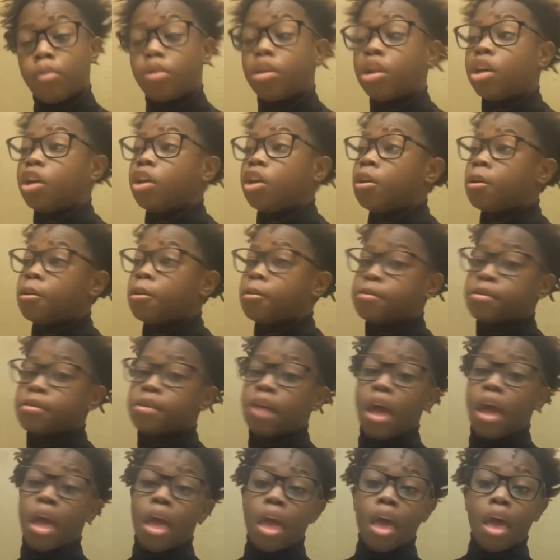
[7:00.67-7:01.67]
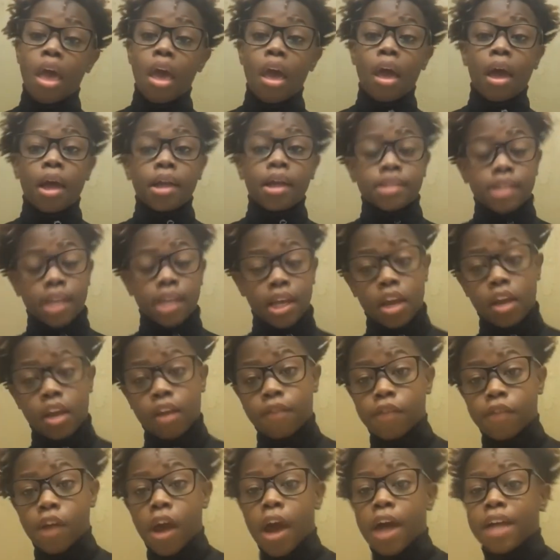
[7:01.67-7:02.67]
Pulling girls. Take care
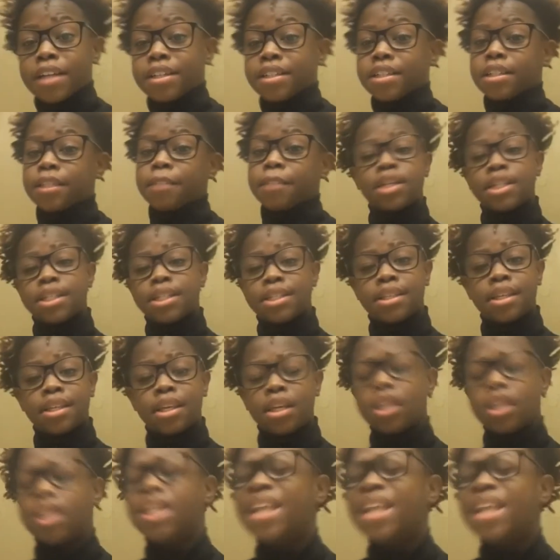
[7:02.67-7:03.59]
of your hygiene. Is